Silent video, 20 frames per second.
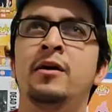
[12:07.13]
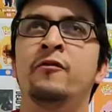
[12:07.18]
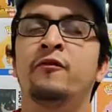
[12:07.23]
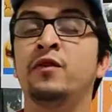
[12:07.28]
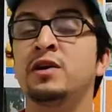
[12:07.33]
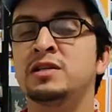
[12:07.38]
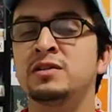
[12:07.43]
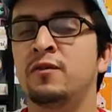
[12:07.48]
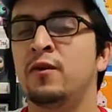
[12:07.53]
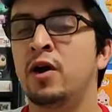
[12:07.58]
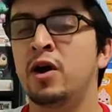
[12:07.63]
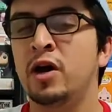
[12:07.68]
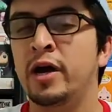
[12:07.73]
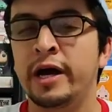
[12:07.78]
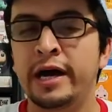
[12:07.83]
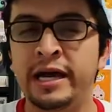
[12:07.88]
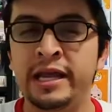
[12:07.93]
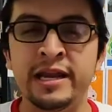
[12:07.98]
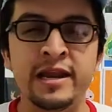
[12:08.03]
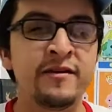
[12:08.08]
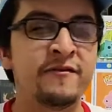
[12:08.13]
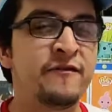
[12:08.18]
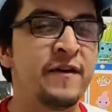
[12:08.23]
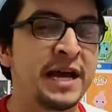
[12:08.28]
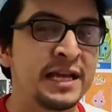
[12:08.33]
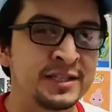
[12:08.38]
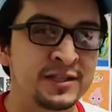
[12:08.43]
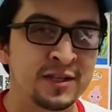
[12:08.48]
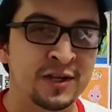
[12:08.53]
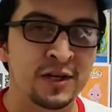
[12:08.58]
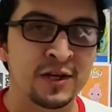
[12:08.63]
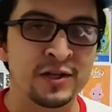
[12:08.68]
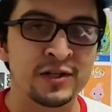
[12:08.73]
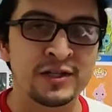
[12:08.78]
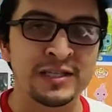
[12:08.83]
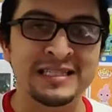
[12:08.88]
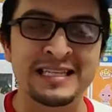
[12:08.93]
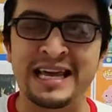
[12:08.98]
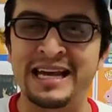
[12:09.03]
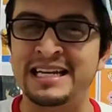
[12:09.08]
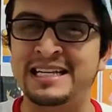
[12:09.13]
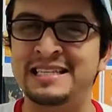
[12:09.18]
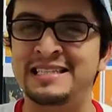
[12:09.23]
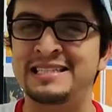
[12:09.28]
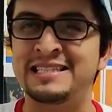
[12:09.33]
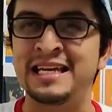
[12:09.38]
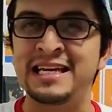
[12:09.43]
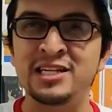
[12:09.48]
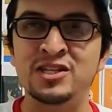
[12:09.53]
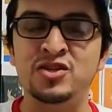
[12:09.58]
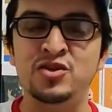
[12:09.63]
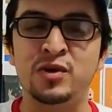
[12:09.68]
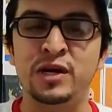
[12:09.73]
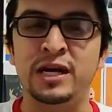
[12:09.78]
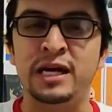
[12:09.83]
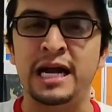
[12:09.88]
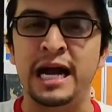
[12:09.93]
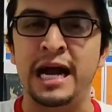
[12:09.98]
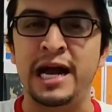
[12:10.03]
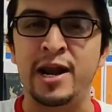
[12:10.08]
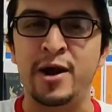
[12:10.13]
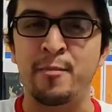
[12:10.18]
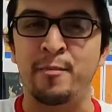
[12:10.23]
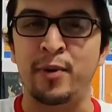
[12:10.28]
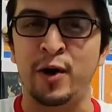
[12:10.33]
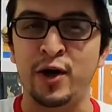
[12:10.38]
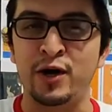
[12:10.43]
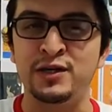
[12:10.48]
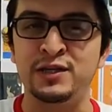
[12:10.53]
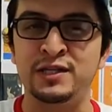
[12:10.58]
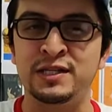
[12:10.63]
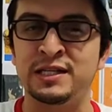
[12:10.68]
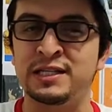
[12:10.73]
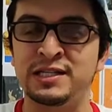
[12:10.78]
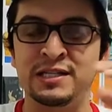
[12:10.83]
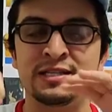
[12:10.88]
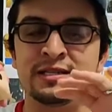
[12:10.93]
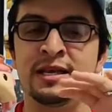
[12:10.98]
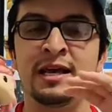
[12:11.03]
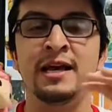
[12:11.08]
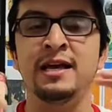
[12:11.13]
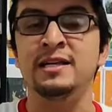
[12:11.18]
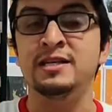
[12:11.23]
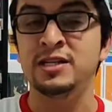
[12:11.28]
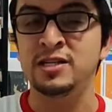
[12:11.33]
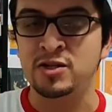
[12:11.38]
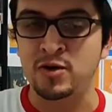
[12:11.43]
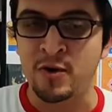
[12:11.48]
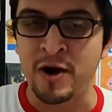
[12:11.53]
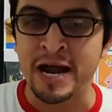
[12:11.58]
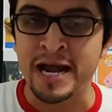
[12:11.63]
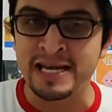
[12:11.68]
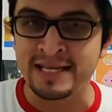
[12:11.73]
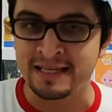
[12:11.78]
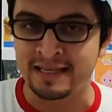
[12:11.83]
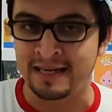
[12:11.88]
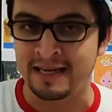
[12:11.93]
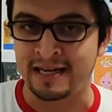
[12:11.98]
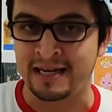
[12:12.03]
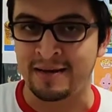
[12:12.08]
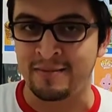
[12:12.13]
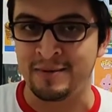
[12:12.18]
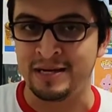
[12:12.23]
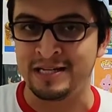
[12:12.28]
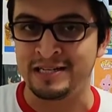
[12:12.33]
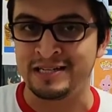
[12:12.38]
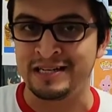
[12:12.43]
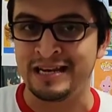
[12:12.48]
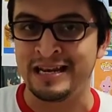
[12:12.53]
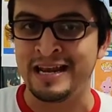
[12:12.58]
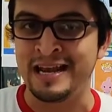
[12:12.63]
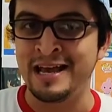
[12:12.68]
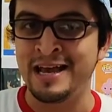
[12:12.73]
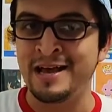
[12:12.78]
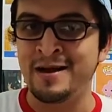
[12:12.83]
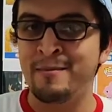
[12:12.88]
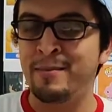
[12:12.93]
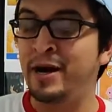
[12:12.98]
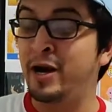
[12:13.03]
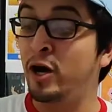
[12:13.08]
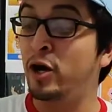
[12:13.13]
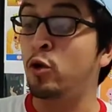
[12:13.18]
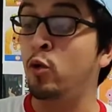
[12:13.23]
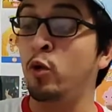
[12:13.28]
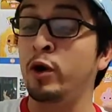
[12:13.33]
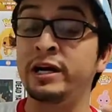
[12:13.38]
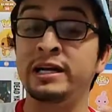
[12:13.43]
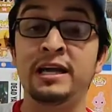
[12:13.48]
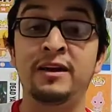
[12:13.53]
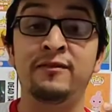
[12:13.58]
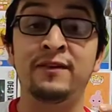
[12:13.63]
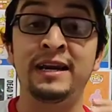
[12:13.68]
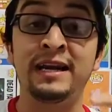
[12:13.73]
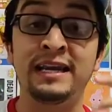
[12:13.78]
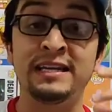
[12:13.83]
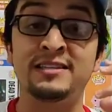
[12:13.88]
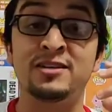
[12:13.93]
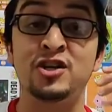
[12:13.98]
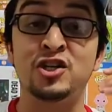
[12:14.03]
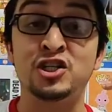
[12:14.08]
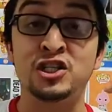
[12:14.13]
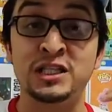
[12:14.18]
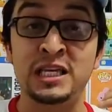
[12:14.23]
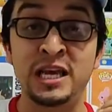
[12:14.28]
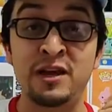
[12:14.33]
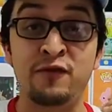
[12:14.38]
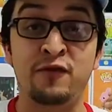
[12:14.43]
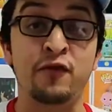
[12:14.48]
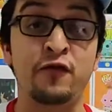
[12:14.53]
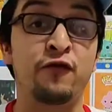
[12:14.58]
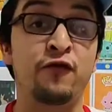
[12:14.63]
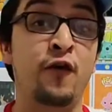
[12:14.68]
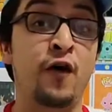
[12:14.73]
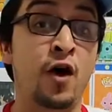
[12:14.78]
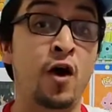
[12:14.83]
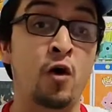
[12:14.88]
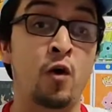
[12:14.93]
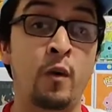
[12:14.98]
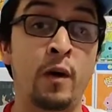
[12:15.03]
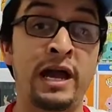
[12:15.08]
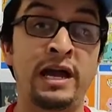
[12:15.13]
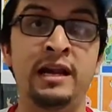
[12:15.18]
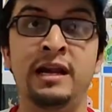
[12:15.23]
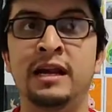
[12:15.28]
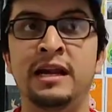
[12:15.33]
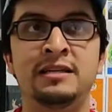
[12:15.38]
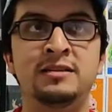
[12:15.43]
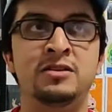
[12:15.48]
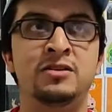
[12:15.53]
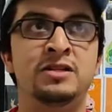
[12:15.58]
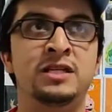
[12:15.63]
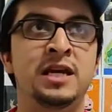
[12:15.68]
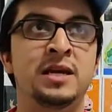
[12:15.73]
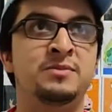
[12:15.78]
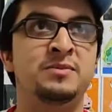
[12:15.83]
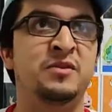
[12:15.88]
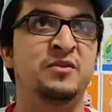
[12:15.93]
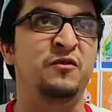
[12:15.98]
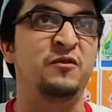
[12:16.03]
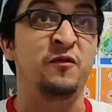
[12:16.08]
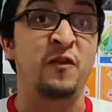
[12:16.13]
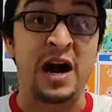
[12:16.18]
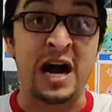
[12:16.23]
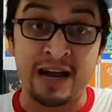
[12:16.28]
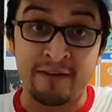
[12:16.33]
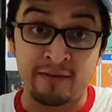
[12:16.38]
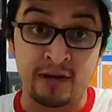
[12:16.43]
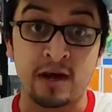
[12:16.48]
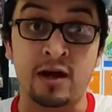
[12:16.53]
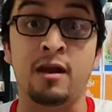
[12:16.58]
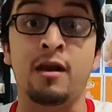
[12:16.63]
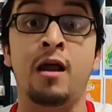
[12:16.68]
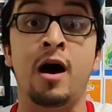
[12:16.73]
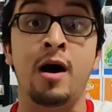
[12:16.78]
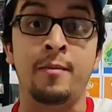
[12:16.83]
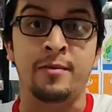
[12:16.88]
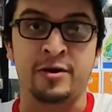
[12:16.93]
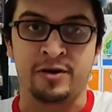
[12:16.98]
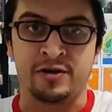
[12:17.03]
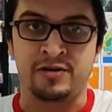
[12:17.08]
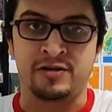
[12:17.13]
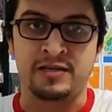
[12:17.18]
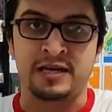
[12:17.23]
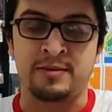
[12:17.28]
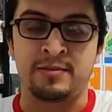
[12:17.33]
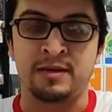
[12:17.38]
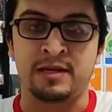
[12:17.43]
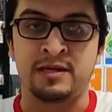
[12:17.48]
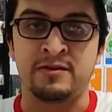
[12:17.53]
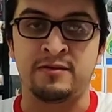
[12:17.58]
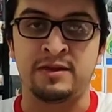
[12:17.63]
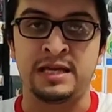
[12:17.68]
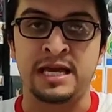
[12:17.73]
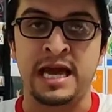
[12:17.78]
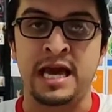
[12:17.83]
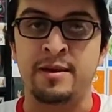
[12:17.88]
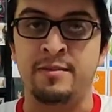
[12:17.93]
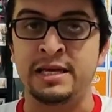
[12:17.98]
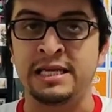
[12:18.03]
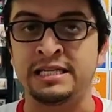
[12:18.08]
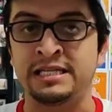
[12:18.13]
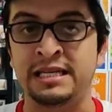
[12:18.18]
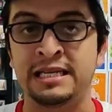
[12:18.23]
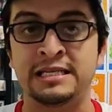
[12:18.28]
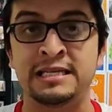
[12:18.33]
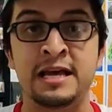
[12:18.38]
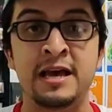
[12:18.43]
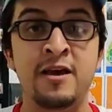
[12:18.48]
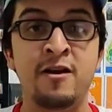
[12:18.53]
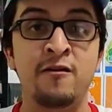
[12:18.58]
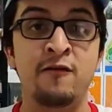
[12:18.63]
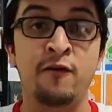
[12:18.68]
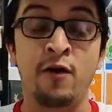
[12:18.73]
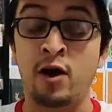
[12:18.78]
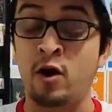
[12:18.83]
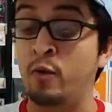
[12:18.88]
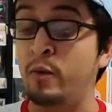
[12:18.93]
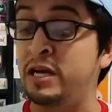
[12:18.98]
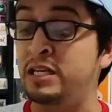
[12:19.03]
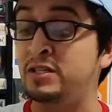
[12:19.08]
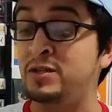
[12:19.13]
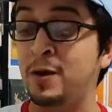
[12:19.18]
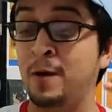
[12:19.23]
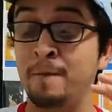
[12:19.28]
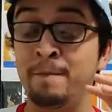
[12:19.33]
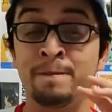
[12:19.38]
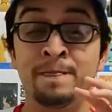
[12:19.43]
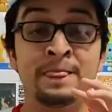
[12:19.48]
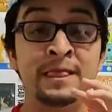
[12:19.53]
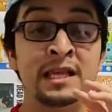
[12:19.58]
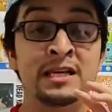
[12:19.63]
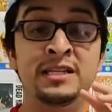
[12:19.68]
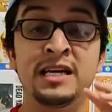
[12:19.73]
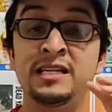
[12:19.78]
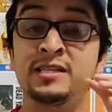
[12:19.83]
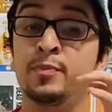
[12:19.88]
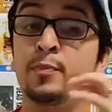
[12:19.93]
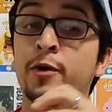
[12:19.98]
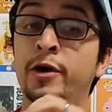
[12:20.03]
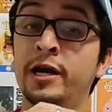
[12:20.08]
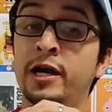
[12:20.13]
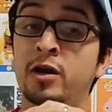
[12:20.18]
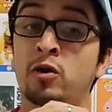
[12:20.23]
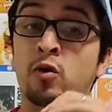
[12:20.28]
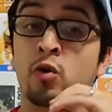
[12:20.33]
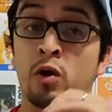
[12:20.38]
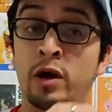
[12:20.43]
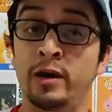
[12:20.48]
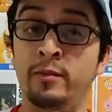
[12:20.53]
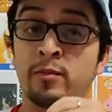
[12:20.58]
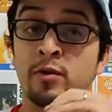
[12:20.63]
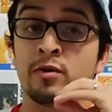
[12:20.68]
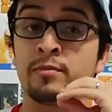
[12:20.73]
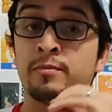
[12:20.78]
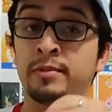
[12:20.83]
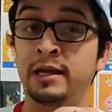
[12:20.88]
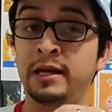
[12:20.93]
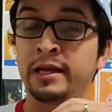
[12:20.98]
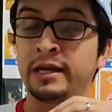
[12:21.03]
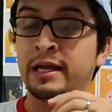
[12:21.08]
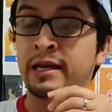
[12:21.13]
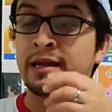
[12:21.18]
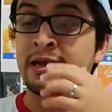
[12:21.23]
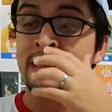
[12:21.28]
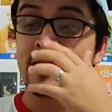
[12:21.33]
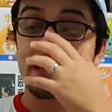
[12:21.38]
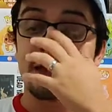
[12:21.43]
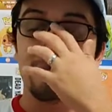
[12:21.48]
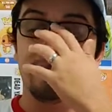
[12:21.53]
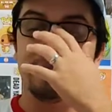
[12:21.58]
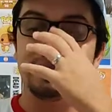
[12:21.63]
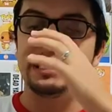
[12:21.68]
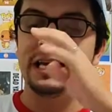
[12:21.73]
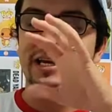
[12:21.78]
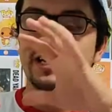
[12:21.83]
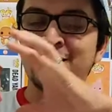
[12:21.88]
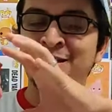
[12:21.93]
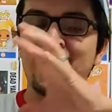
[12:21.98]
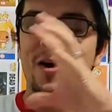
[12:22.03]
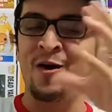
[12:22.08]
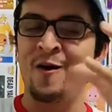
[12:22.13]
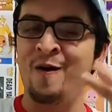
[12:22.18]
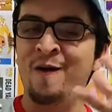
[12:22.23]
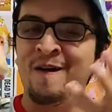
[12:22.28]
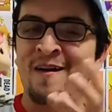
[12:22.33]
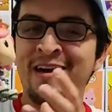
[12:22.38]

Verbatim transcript: first of all, an inventor. She's that eccentric kind of person. She's She's crazy, like I mentioned. But her quirk definitely lets her see from far away. It lets her see up to five kilometers, I believe, in the anime it says far away. So she has a pretty incredible ability. But then, you know,